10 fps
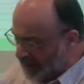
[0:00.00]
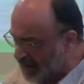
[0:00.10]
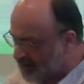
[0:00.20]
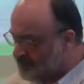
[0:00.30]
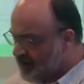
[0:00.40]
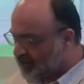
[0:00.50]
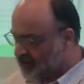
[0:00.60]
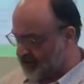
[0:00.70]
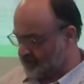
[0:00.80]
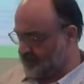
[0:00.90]
An
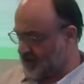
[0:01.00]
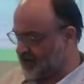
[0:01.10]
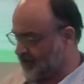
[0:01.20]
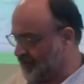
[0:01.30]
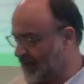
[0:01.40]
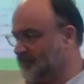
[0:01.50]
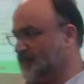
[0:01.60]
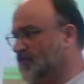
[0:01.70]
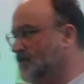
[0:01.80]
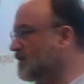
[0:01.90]
American bunch of people